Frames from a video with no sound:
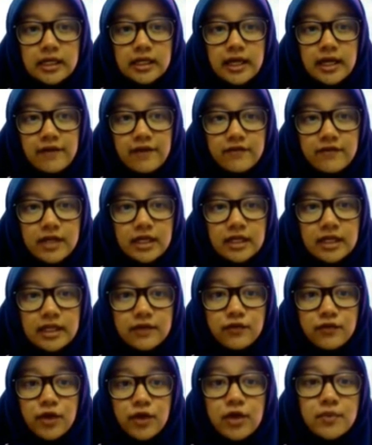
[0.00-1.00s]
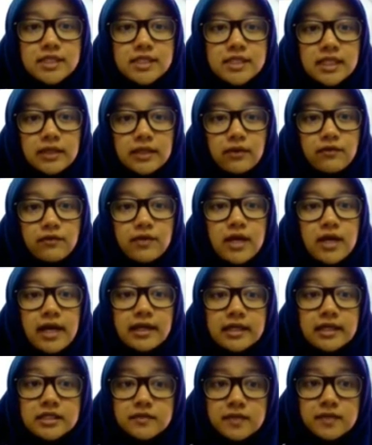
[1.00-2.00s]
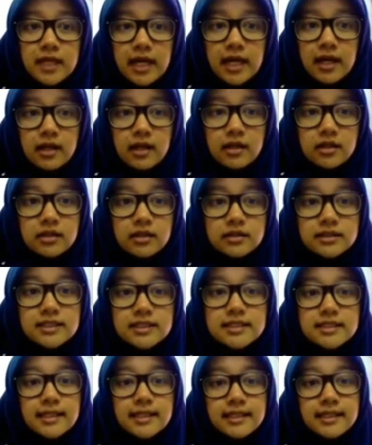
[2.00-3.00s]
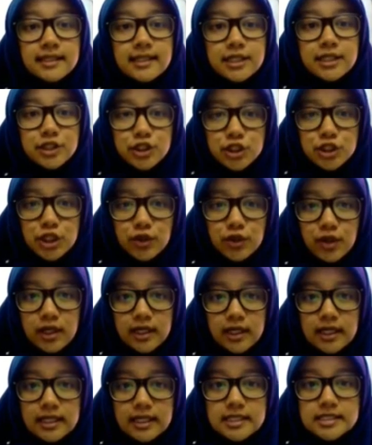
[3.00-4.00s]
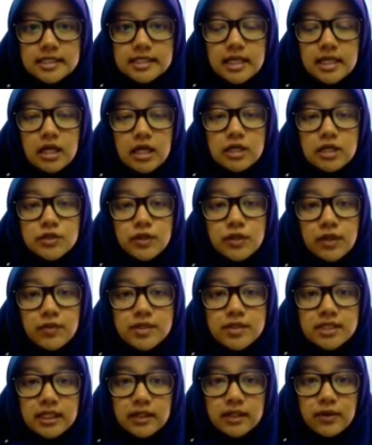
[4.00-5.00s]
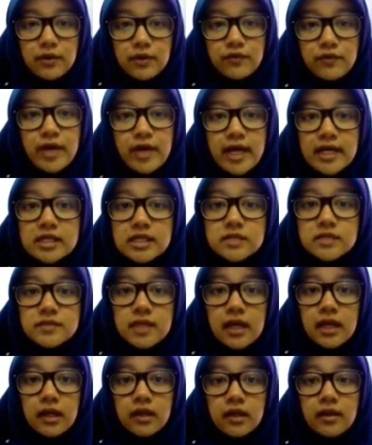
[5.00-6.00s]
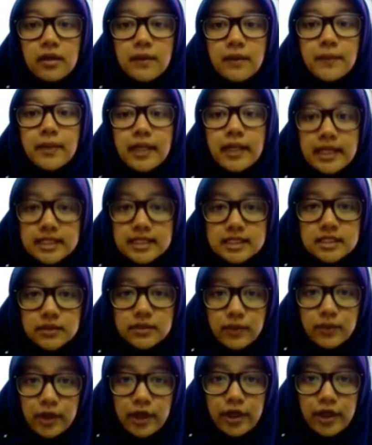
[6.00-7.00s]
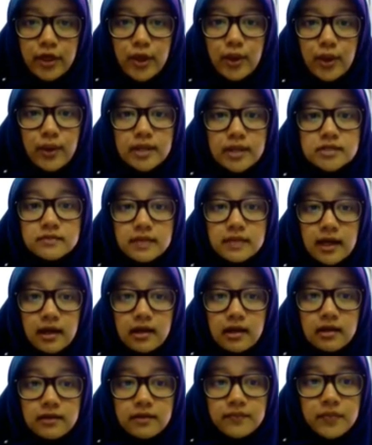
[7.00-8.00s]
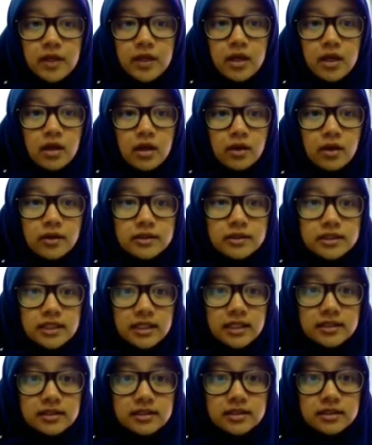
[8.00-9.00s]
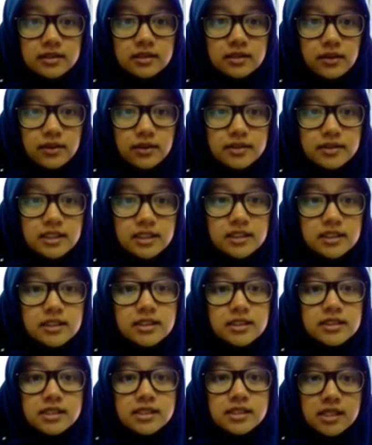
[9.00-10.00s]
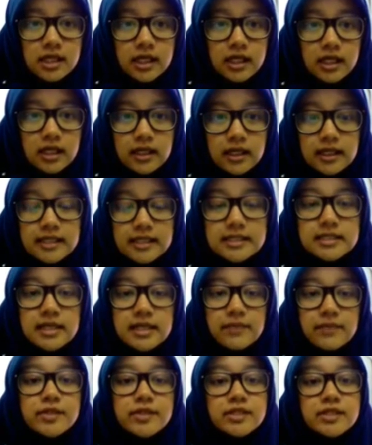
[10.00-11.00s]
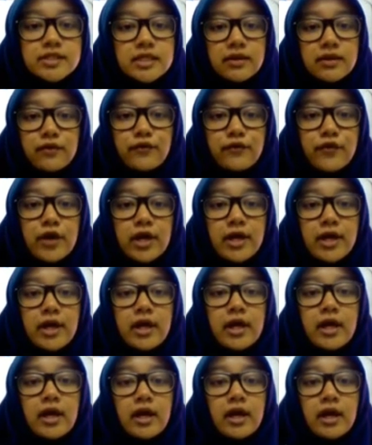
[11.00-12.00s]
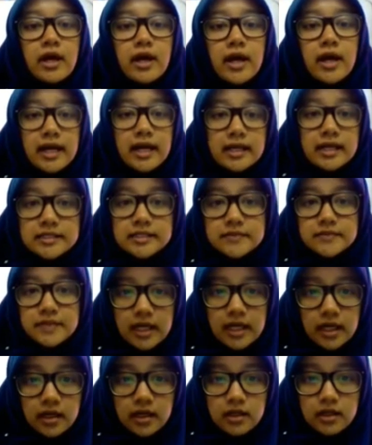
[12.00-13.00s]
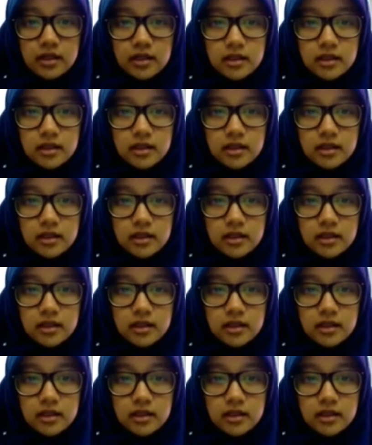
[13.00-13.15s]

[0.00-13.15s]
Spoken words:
having like 40% of the ISBL. Design and engineering is 20% of ISBL plus with OSBL. Contingency is 10% of ISBL.